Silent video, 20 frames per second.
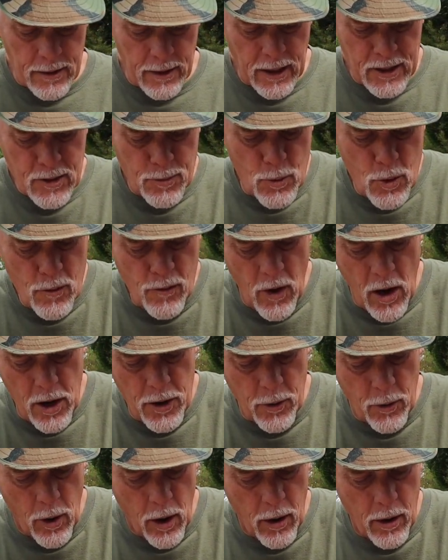let's move on
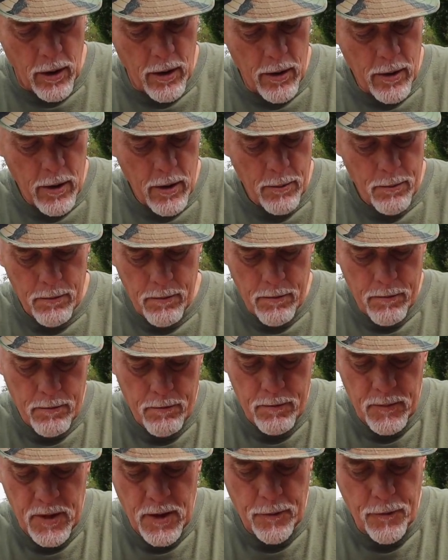to our
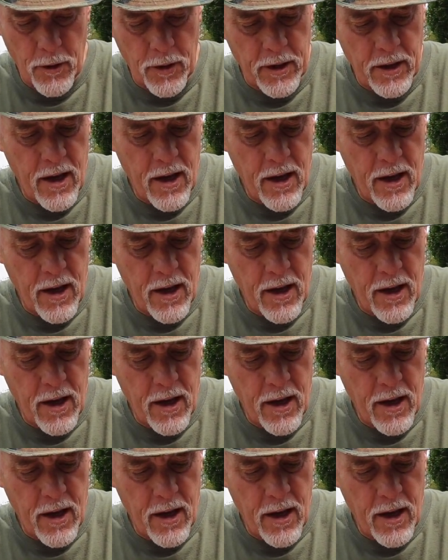different